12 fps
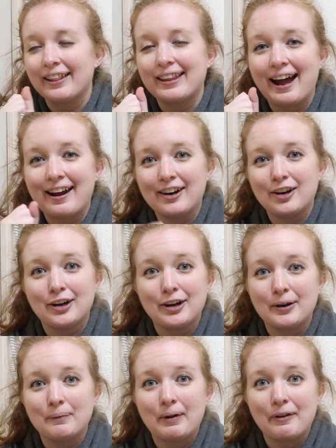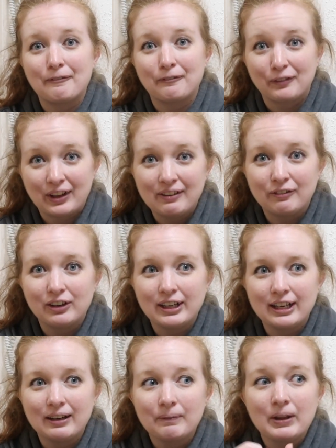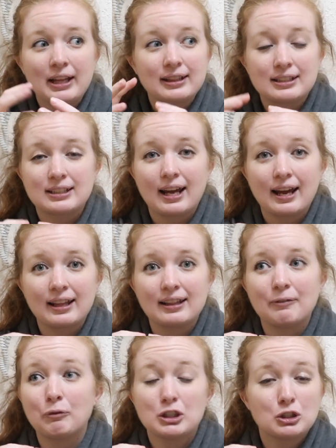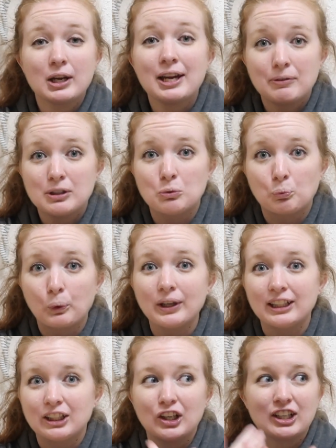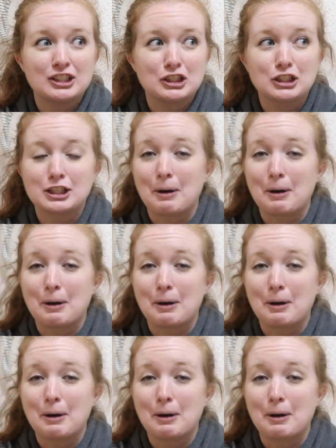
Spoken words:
that herb flavoring, which it was really good. It's just